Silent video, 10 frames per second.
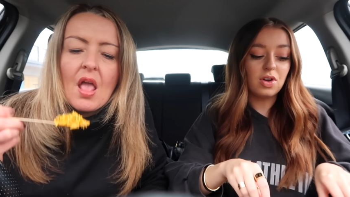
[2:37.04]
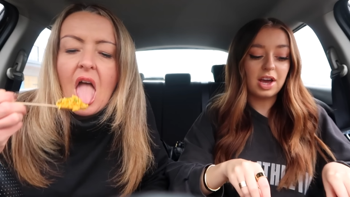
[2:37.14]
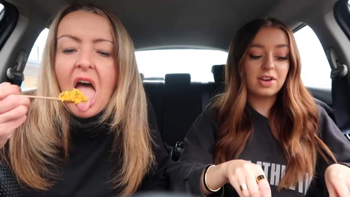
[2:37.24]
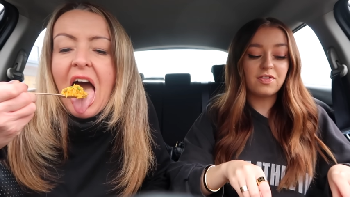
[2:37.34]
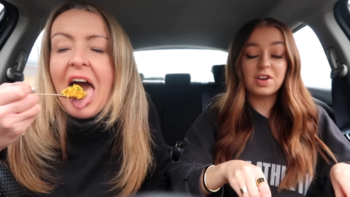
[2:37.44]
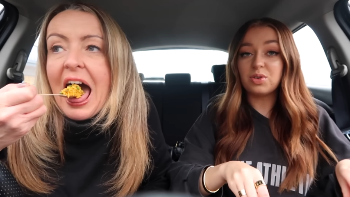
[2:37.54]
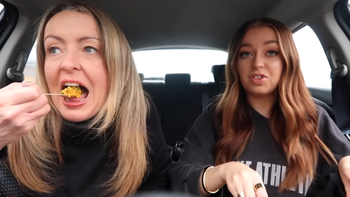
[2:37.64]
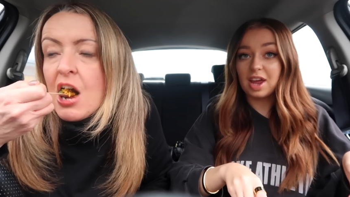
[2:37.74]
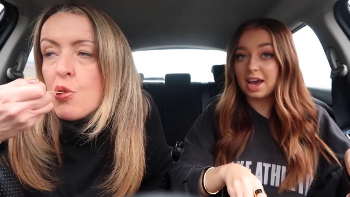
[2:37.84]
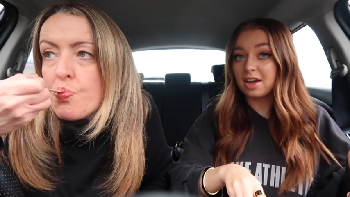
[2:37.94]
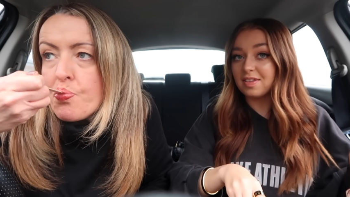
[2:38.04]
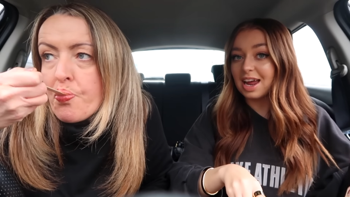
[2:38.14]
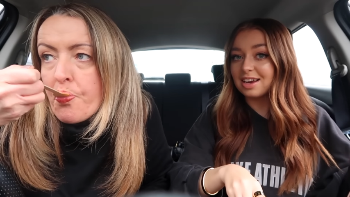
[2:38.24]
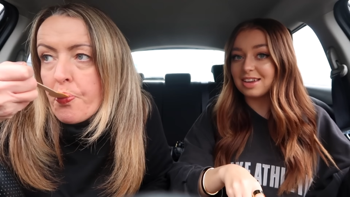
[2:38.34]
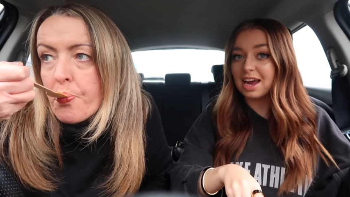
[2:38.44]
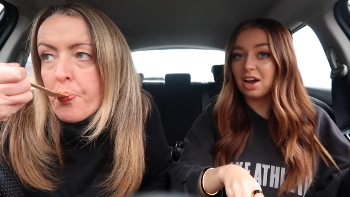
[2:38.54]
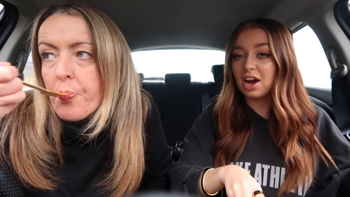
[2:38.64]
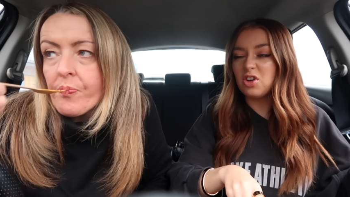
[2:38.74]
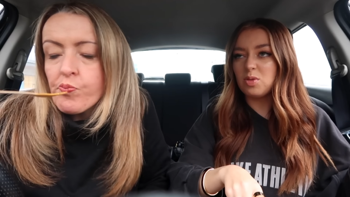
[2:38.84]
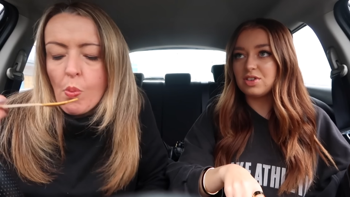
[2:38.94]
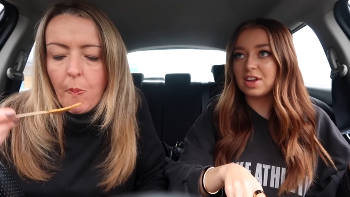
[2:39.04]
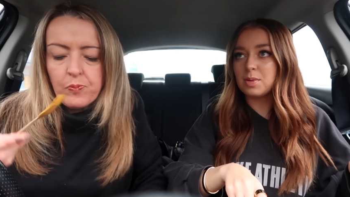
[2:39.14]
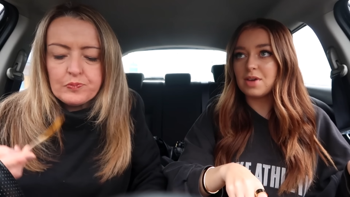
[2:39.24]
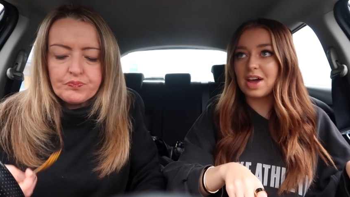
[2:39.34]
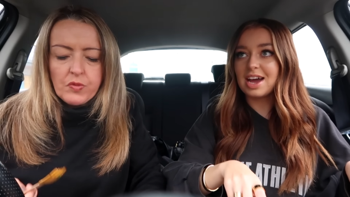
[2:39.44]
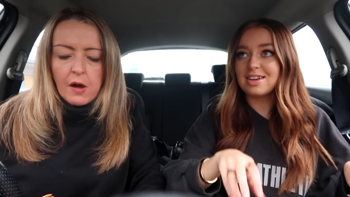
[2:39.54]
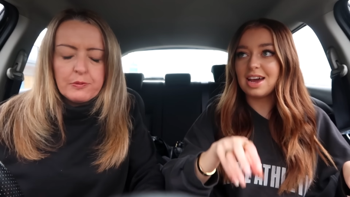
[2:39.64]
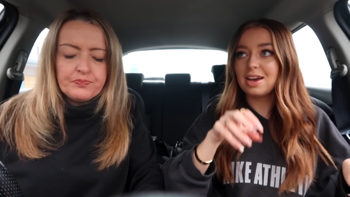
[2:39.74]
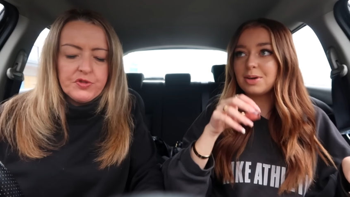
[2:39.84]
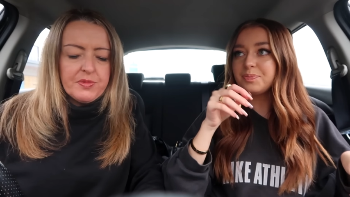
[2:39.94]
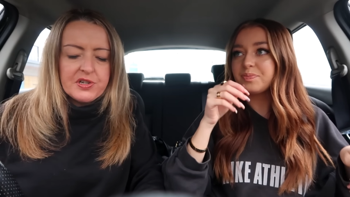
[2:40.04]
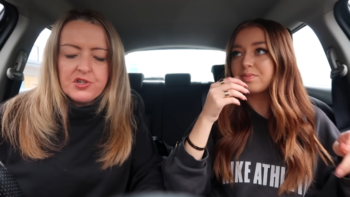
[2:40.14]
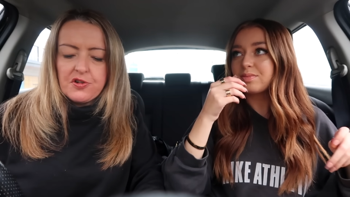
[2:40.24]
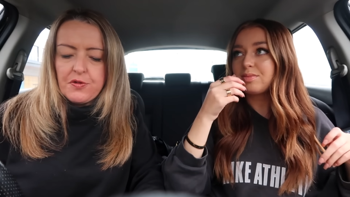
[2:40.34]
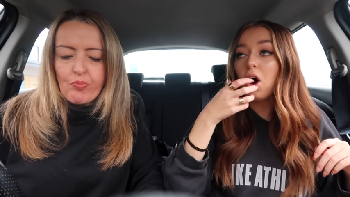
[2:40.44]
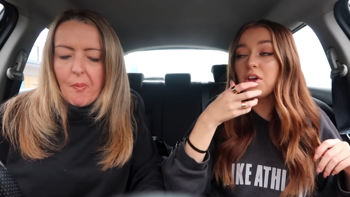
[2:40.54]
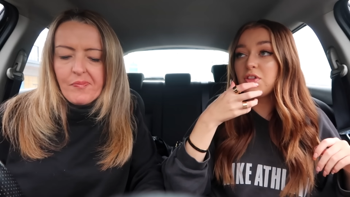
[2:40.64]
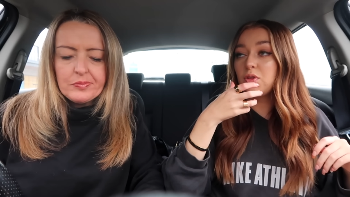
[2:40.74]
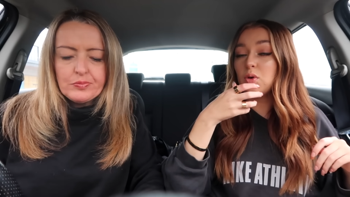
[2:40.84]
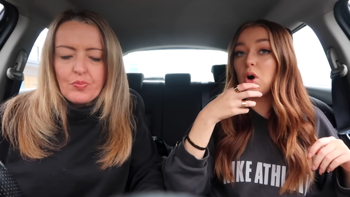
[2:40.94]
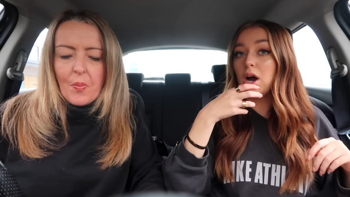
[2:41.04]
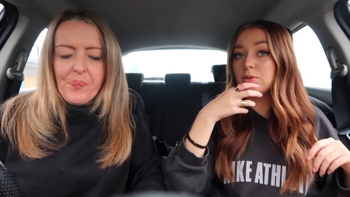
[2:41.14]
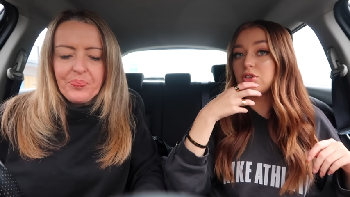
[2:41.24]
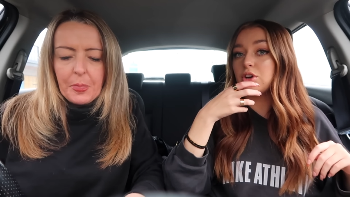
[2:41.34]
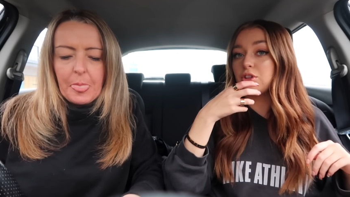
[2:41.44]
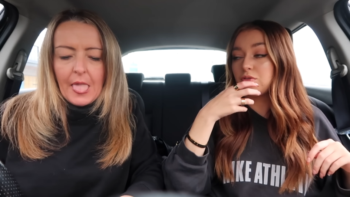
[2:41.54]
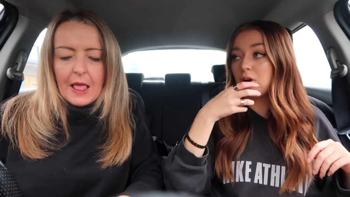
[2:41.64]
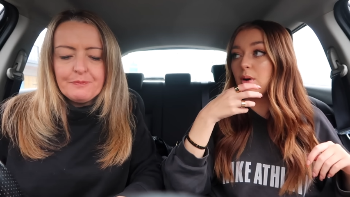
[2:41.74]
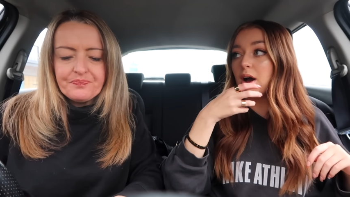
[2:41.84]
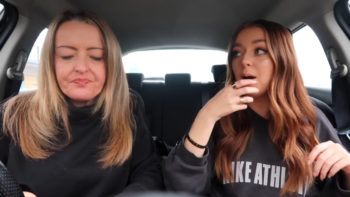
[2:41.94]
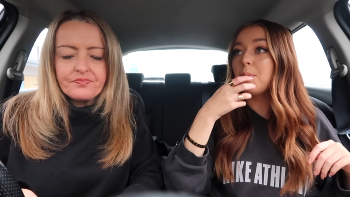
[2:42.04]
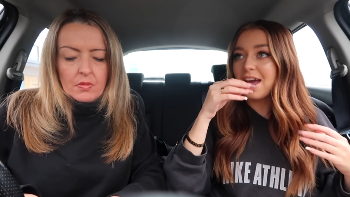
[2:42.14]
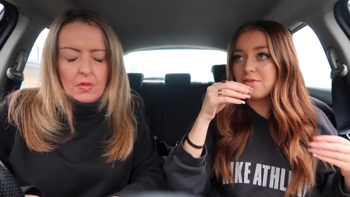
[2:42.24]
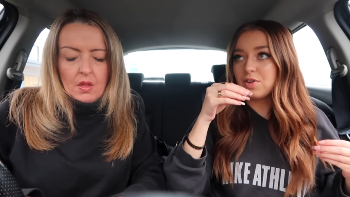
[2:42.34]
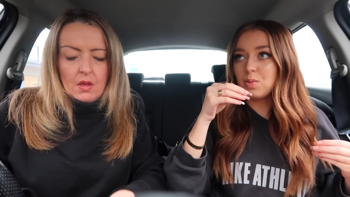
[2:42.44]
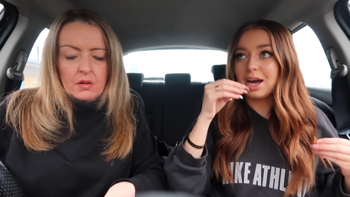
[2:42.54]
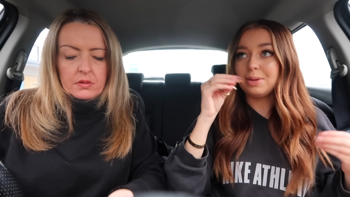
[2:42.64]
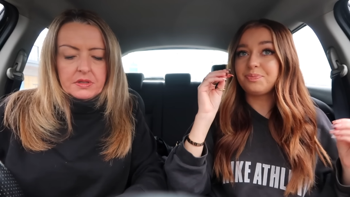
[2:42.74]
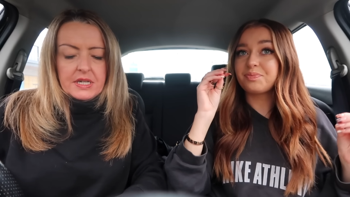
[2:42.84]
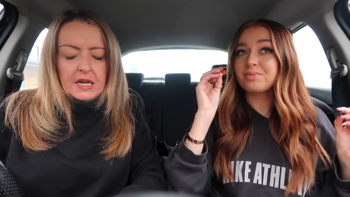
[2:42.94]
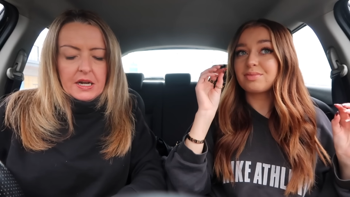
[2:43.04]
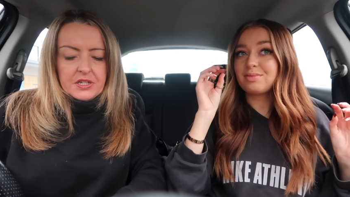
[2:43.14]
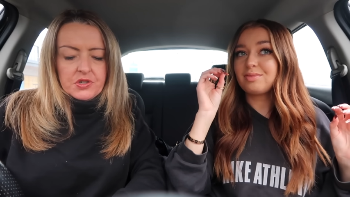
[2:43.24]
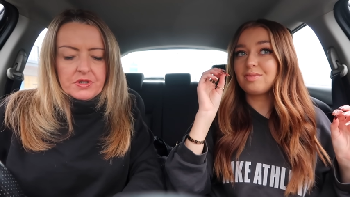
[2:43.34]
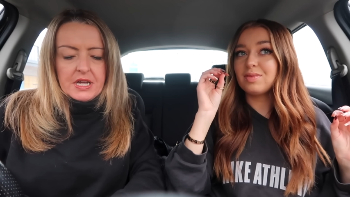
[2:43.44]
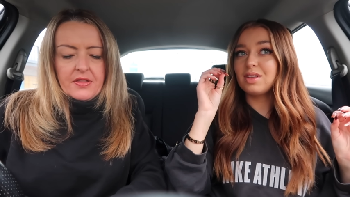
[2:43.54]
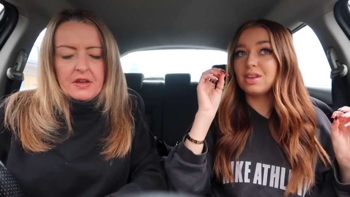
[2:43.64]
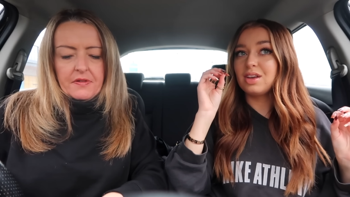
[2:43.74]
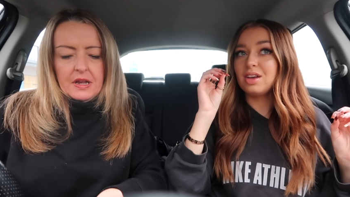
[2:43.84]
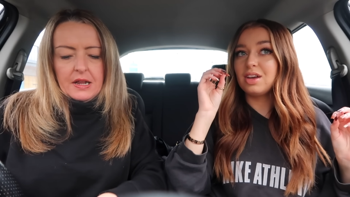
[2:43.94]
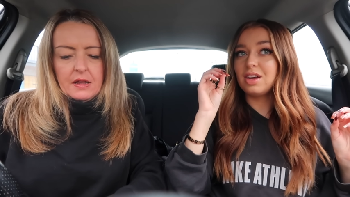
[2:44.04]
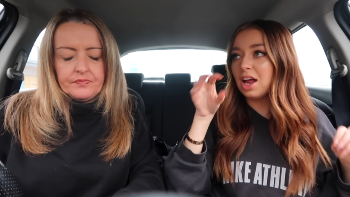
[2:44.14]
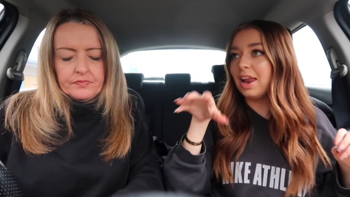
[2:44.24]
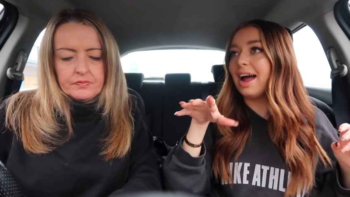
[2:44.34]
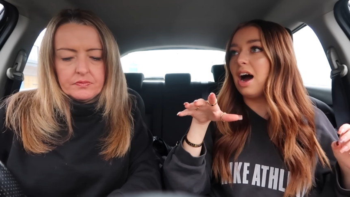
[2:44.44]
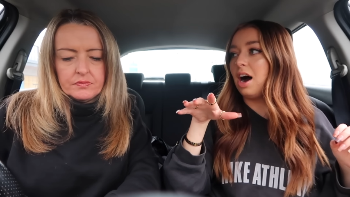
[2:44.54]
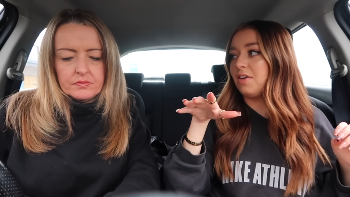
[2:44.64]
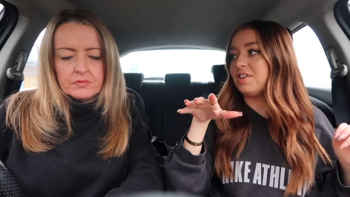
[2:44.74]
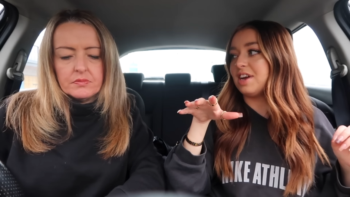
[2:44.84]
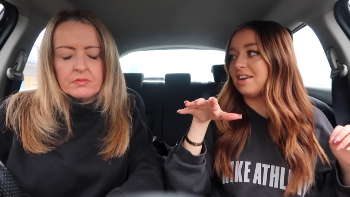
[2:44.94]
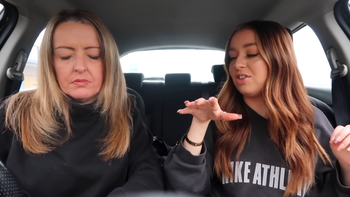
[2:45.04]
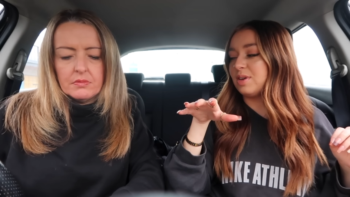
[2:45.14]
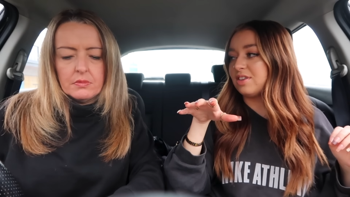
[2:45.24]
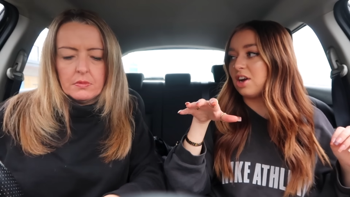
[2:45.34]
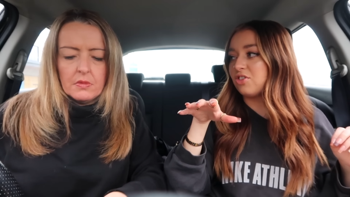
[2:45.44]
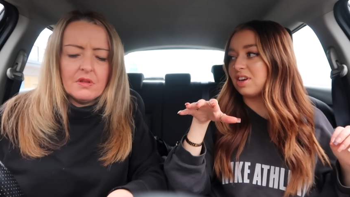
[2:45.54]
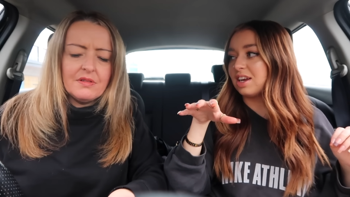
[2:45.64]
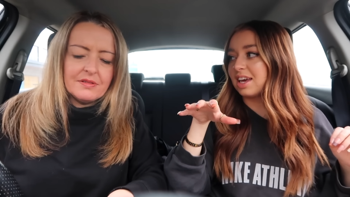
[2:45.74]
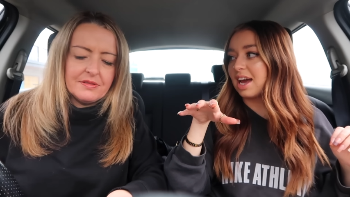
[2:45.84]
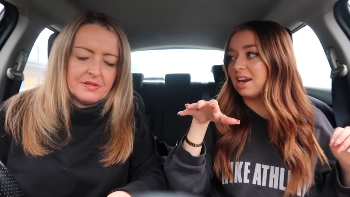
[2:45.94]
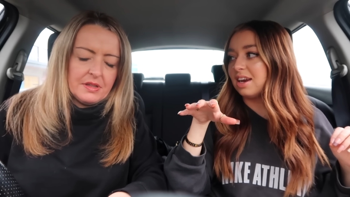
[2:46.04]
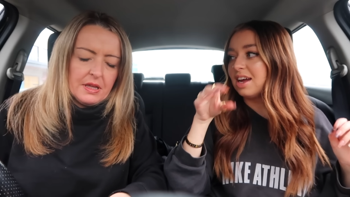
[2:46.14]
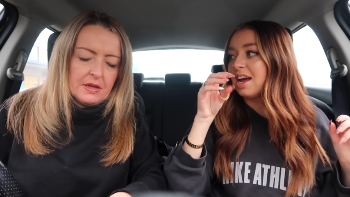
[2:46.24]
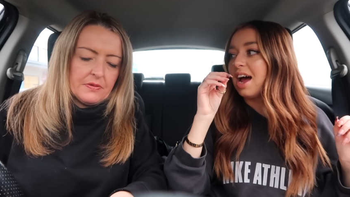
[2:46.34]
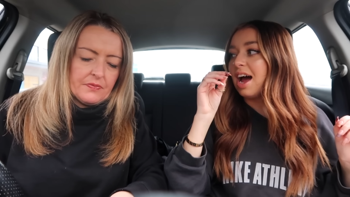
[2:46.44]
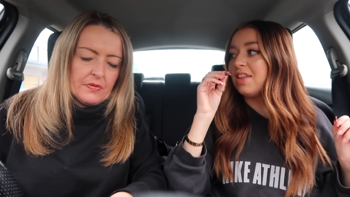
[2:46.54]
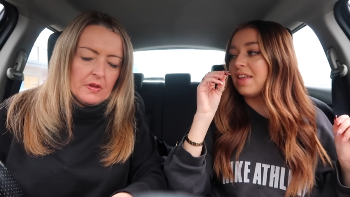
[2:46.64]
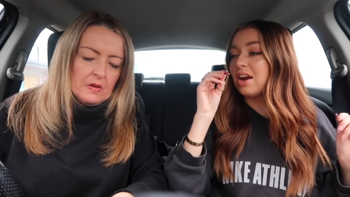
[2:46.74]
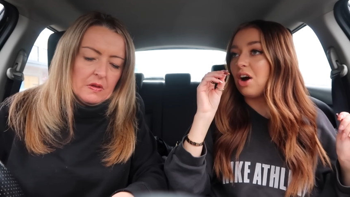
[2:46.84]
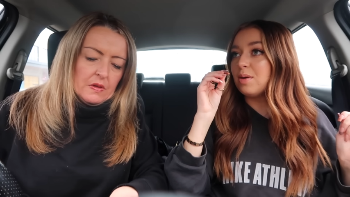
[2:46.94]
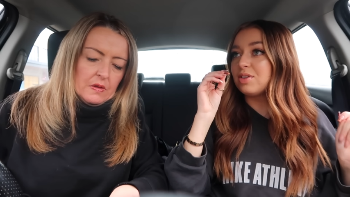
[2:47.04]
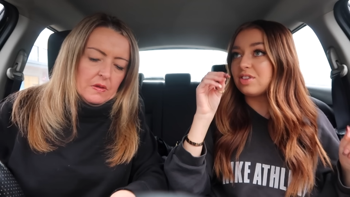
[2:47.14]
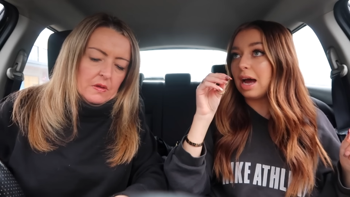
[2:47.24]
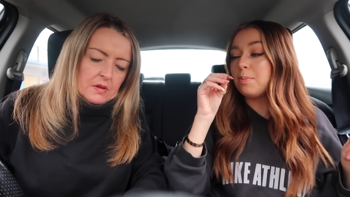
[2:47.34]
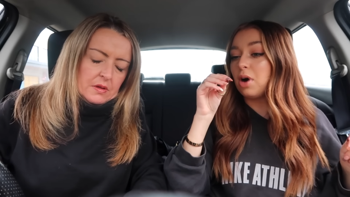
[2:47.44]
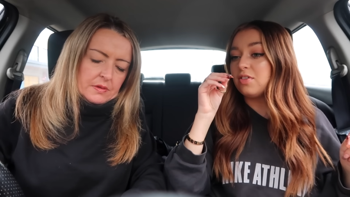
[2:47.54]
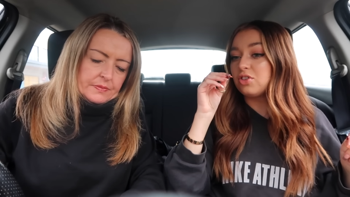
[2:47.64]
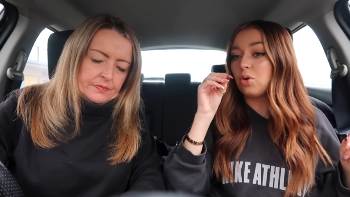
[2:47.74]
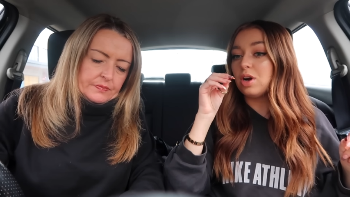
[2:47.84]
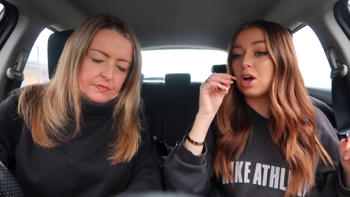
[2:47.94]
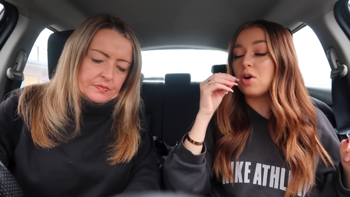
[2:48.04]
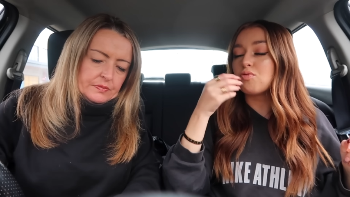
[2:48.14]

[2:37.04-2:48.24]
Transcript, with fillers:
Speaker 1: like feel sick the next day. Like I normally just have a bit of a headache. You must have. I thought I was going to throw up everywhere.
Speaker 2: Did it last all day, that feeling?
Speaker 1: Like half the day until we started drinking again. Yeah. And then I was sat by the toilet